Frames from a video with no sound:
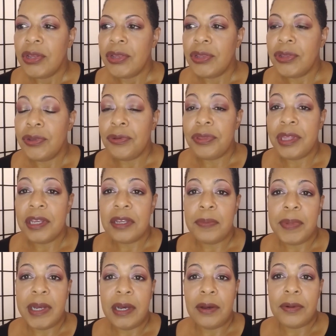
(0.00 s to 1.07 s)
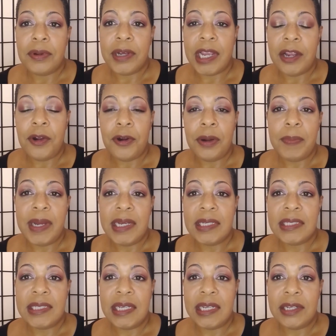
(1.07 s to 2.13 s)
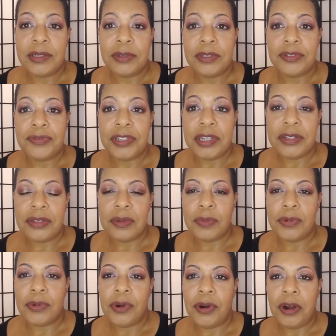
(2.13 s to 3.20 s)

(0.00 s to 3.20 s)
you think about, okay, are my standards reasonable?